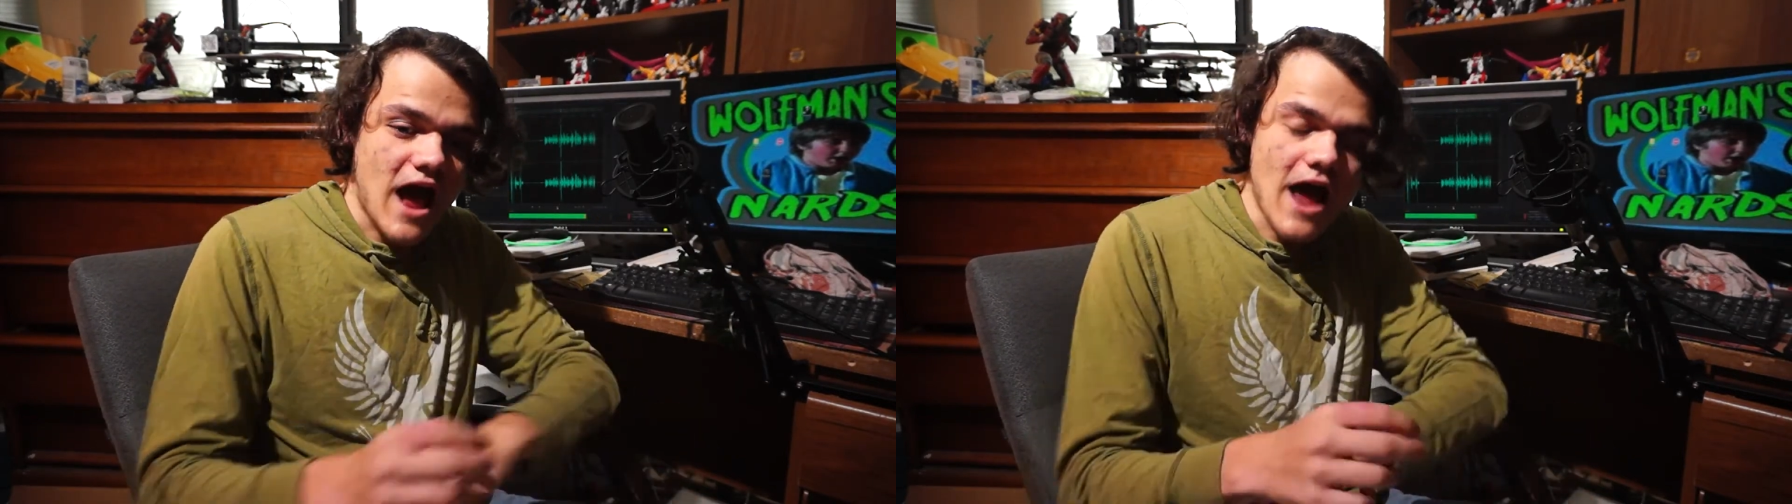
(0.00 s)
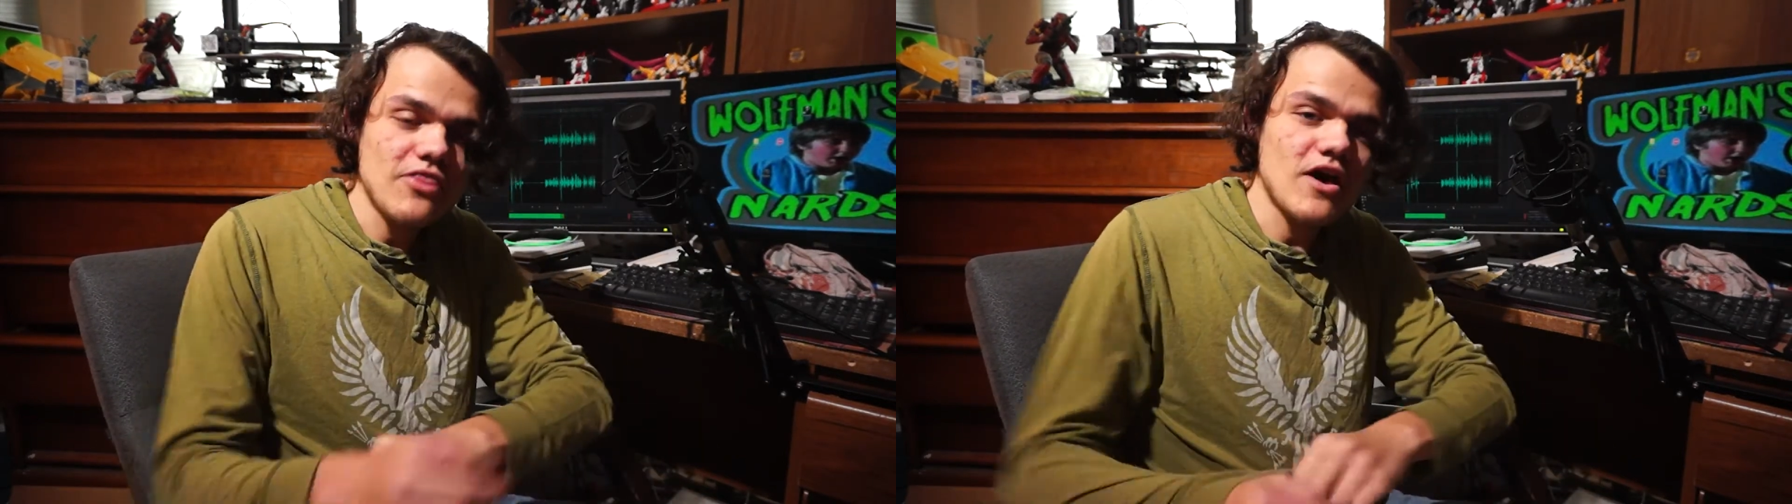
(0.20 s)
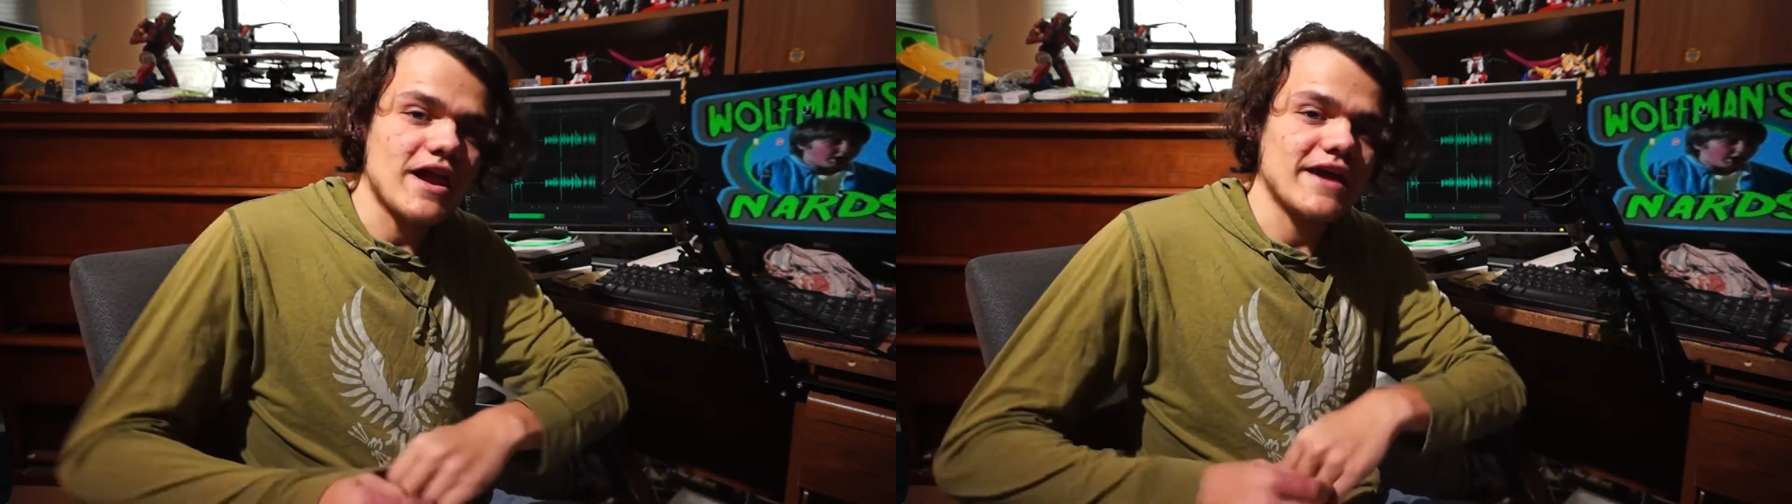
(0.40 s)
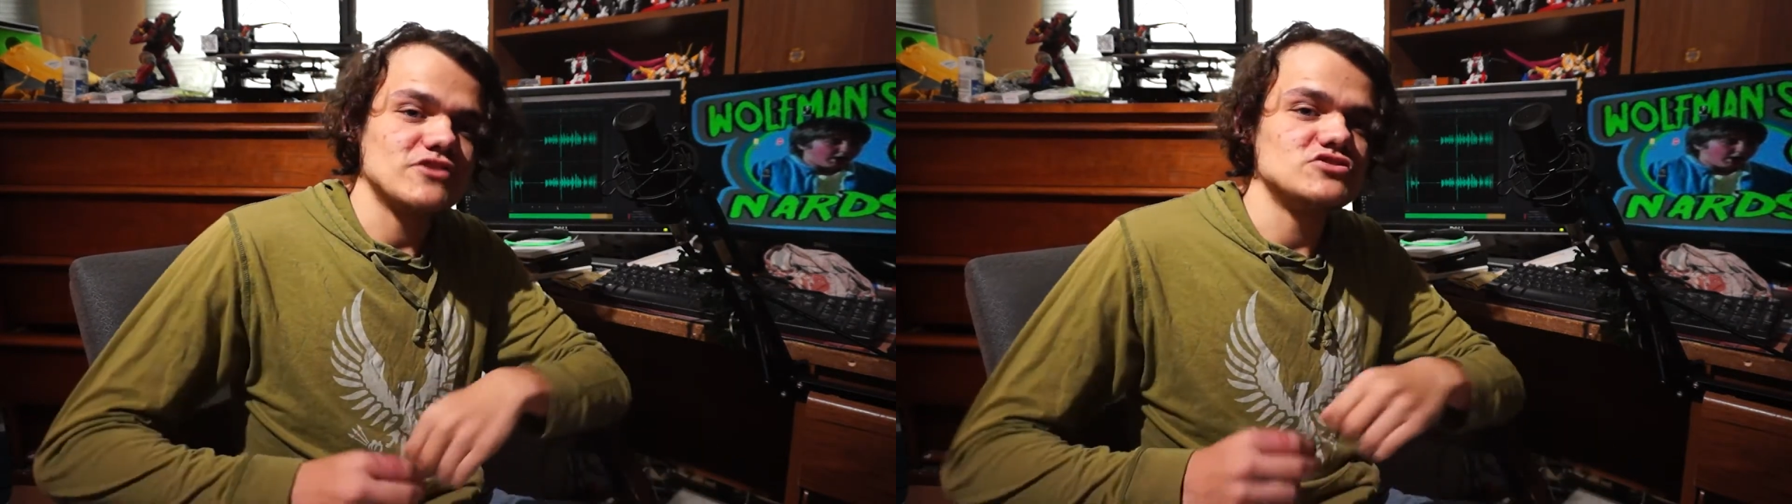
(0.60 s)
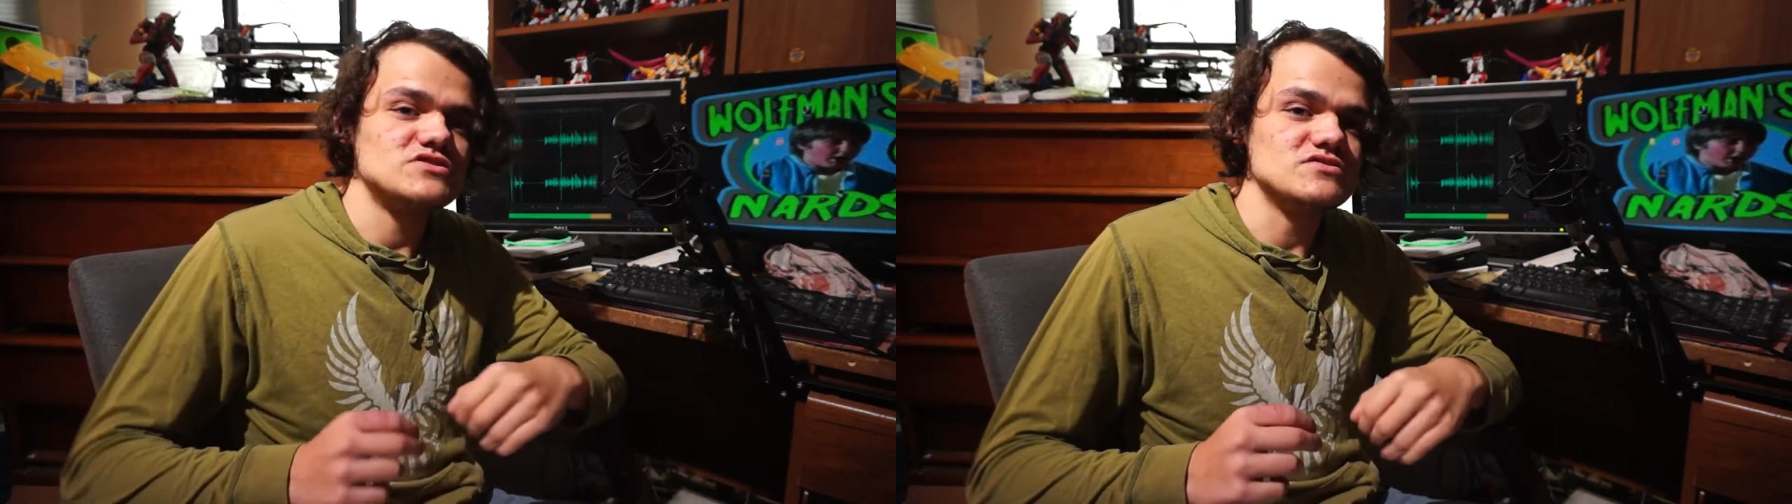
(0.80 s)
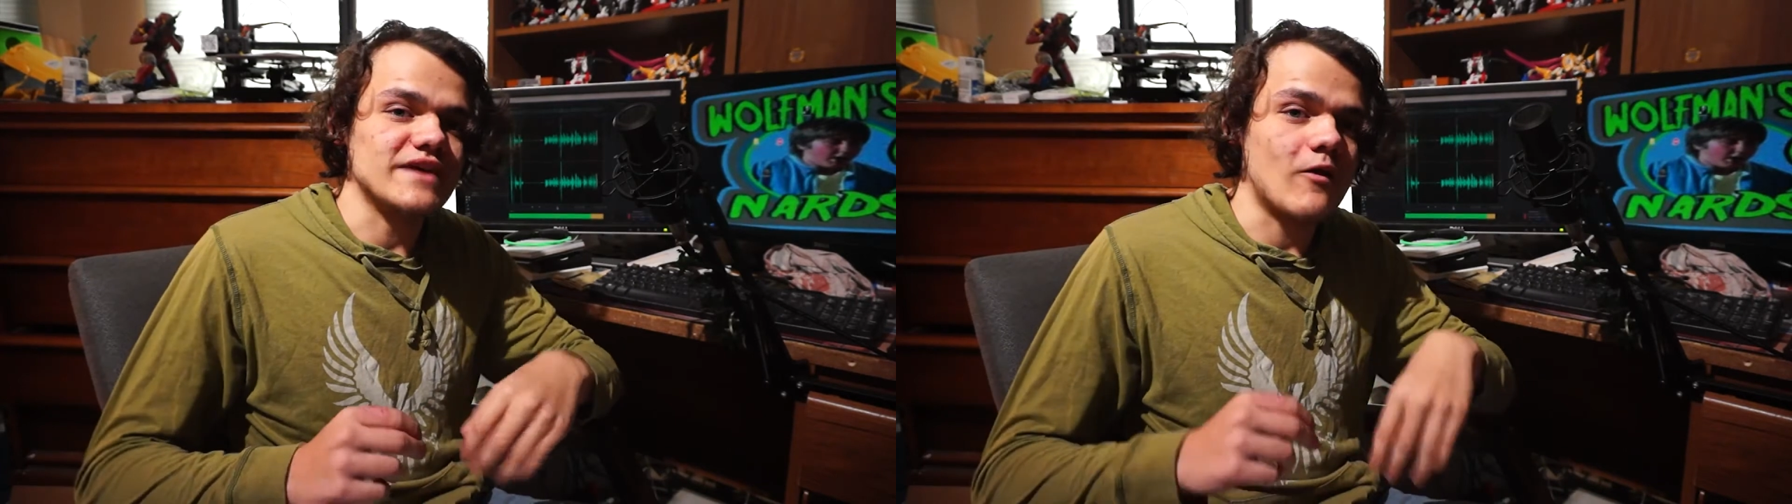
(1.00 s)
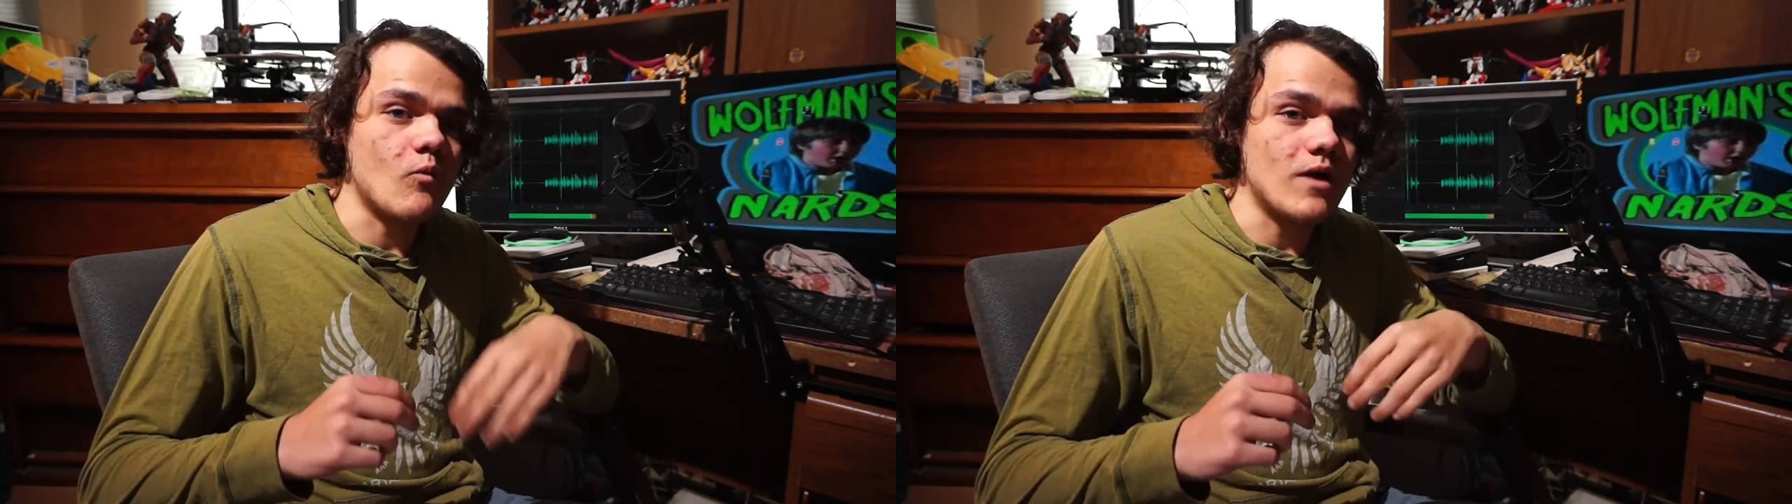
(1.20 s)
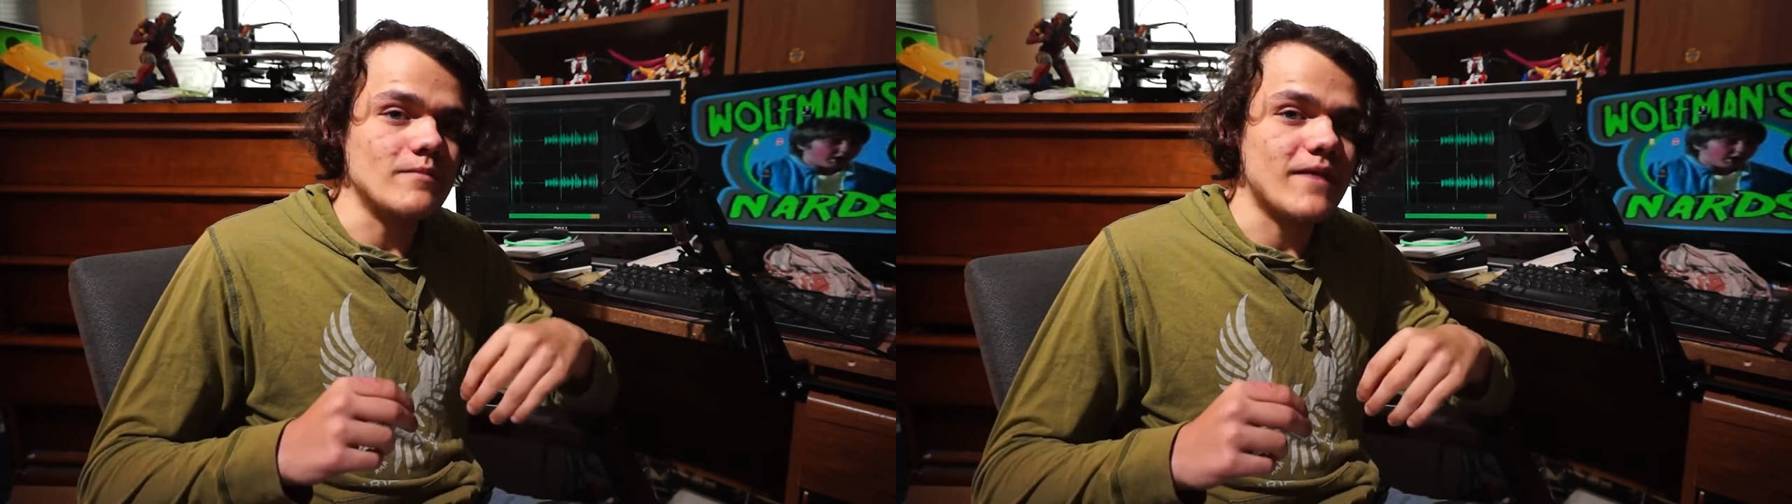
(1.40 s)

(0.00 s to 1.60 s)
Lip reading: I thought I could just use like one